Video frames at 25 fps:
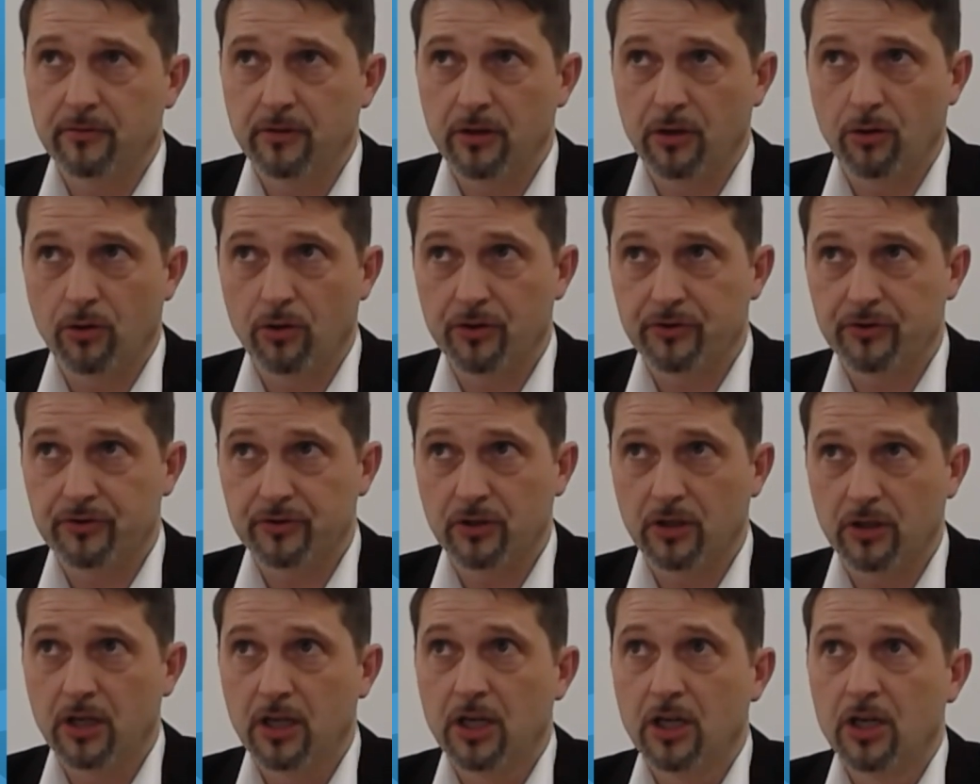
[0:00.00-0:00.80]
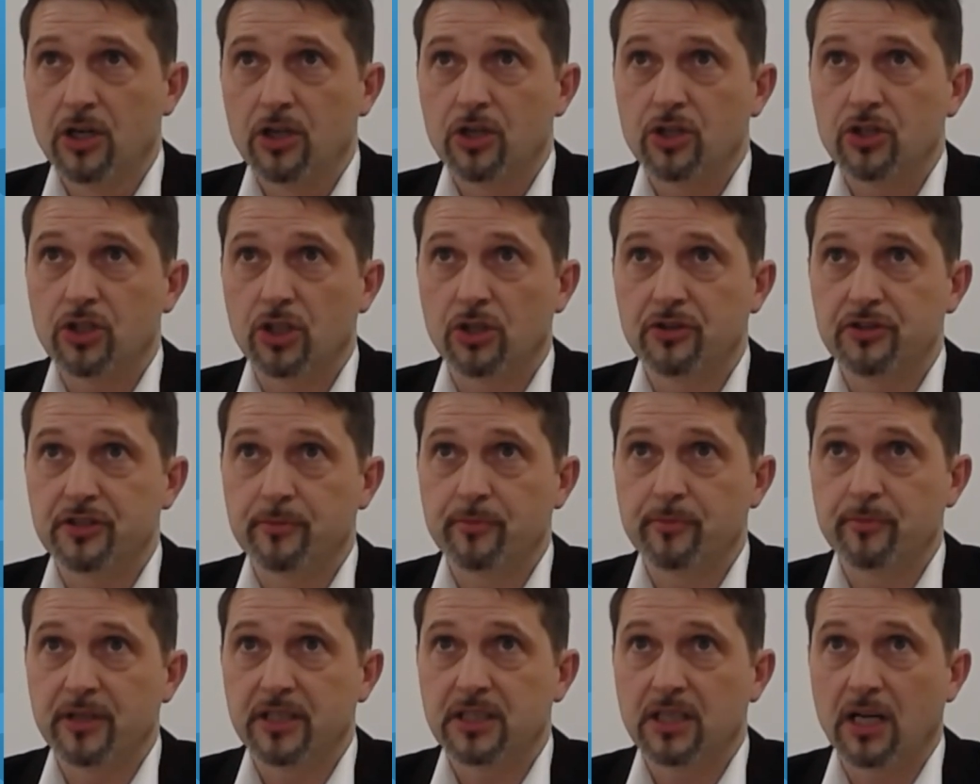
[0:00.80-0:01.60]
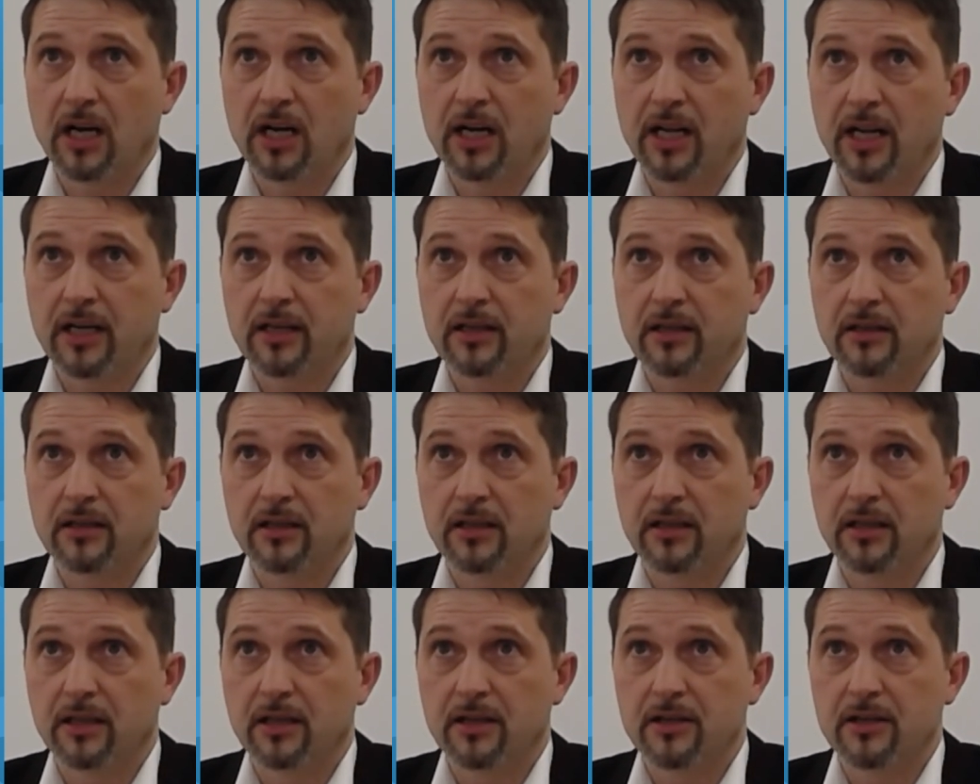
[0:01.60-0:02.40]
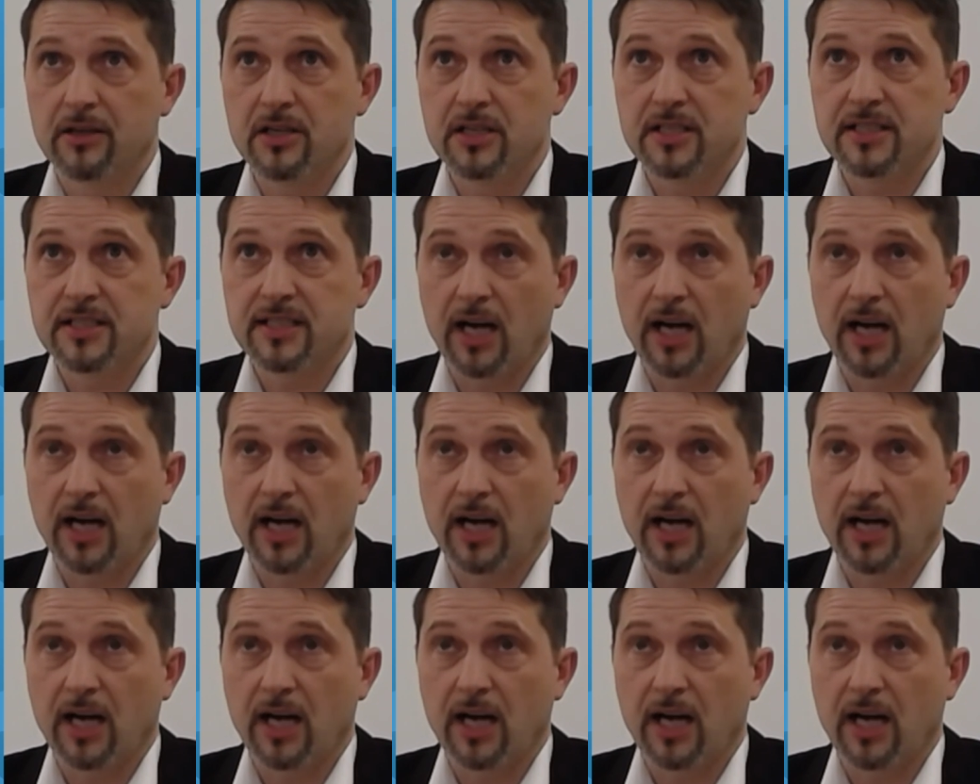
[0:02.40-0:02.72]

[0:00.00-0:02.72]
will also show the metallic uh,